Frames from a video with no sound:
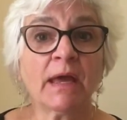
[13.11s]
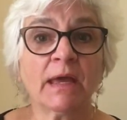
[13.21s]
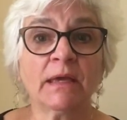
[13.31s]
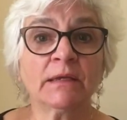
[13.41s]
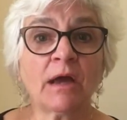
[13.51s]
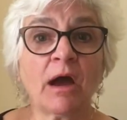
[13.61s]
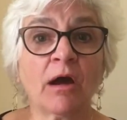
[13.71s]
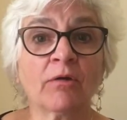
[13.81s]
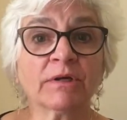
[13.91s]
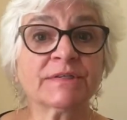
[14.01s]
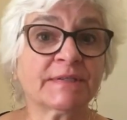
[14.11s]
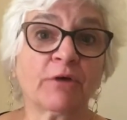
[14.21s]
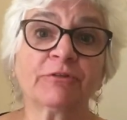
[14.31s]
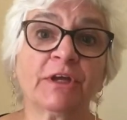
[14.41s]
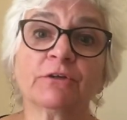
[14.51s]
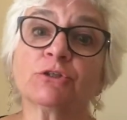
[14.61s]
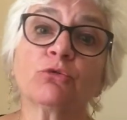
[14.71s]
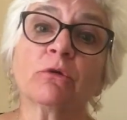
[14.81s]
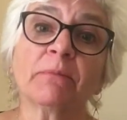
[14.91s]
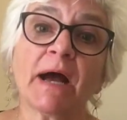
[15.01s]
in our self-care
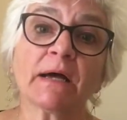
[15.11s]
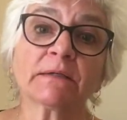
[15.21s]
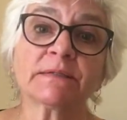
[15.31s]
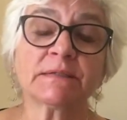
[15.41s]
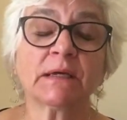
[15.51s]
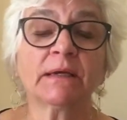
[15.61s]
toolbox.